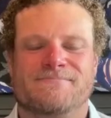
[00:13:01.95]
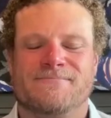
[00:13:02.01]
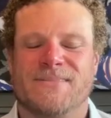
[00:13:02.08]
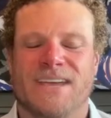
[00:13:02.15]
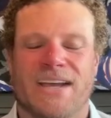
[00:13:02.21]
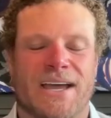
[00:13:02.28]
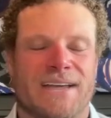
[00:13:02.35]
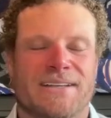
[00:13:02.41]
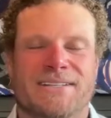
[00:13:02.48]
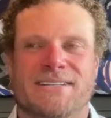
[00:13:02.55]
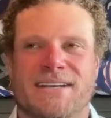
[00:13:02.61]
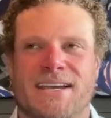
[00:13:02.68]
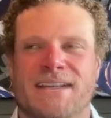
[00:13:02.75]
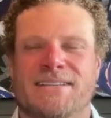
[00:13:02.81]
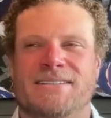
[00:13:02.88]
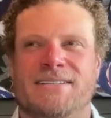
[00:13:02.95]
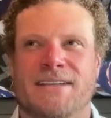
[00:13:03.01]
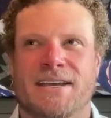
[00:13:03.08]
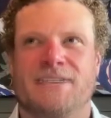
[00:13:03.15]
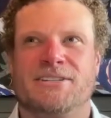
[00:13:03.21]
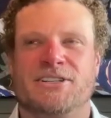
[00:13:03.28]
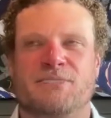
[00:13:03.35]
Yeah, it's
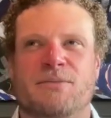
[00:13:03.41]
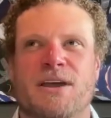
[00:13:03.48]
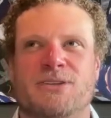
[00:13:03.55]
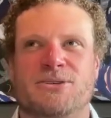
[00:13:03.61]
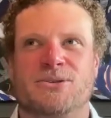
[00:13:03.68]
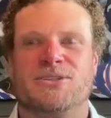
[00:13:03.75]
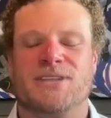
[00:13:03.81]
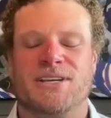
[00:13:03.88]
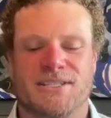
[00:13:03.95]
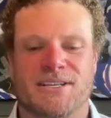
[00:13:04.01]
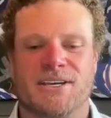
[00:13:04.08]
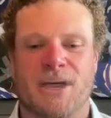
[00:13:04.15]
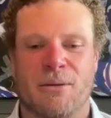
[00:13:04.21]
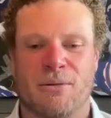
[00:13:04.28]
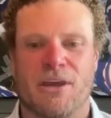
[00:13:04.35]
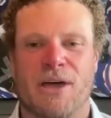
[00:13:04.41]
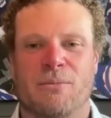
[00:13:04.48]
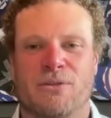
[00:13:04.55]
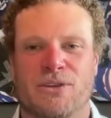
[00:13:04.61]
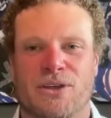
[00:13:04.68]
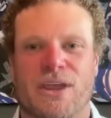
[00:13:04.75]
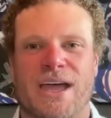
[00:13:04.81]
a special season coming
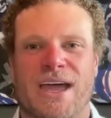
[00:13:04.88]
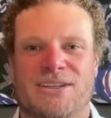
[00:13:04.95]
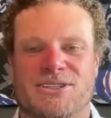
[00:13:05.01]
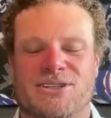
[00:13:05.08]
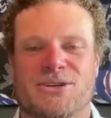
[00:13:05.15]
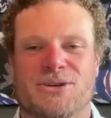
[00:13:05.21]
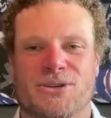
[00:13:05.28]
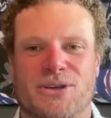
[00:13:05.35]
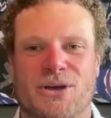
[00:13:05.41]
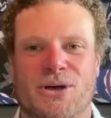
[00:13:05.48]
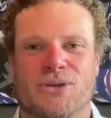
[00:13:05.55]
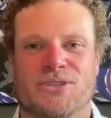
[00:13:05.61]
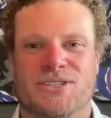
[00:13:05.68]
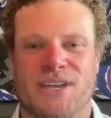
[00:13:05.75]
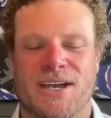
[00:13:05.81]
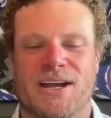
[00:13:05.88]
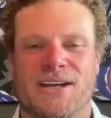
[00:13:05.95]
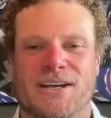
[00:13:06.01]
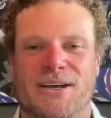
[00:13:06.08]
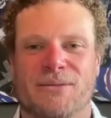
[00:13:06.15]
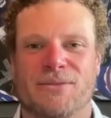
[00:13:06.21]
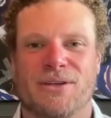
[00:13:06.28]
up with the last year in the old
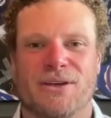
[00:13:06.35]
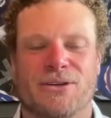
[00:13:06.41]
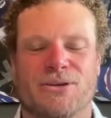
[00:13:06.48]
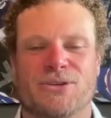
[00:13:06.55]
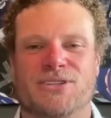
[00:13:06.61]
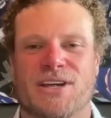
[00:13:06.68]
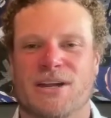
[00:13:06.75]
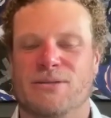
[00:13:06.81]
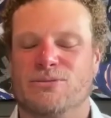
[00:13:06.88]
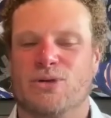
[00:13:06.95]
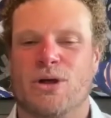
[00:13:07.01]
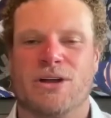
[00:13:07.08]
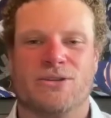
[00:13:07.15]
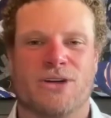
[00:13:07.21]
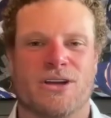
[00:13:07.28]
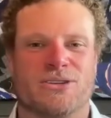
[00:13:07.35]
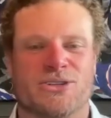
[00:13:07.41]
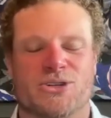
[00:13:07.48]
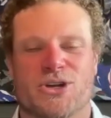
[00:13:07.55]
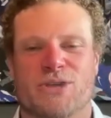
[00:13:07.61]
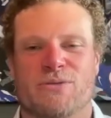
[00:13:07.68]
stadium, the new stadium's right across the street